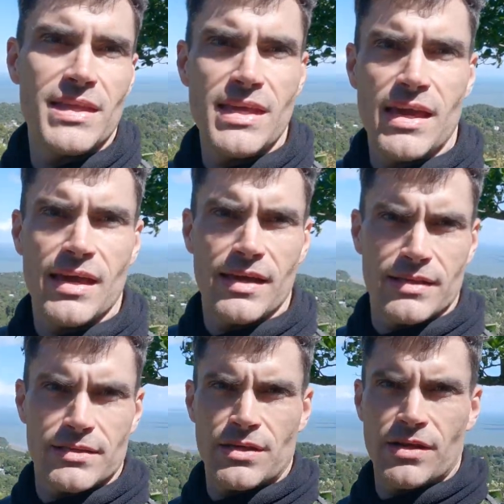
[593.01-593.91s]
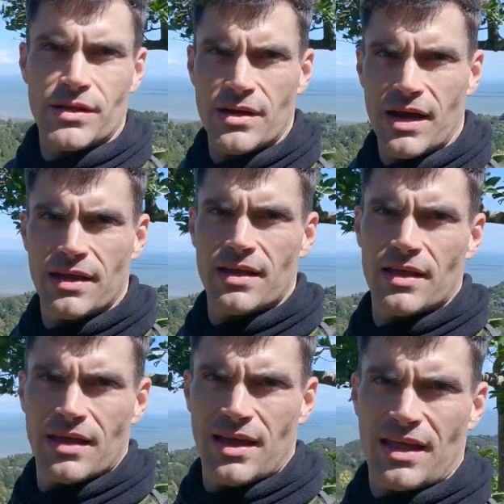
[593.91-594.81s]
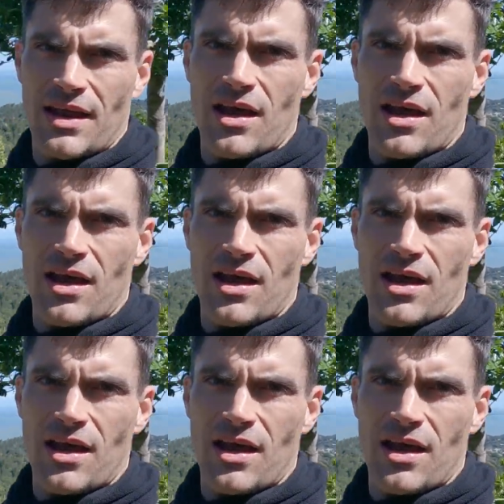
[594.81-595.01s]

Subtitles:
Yeah, so, you know, you kind of, and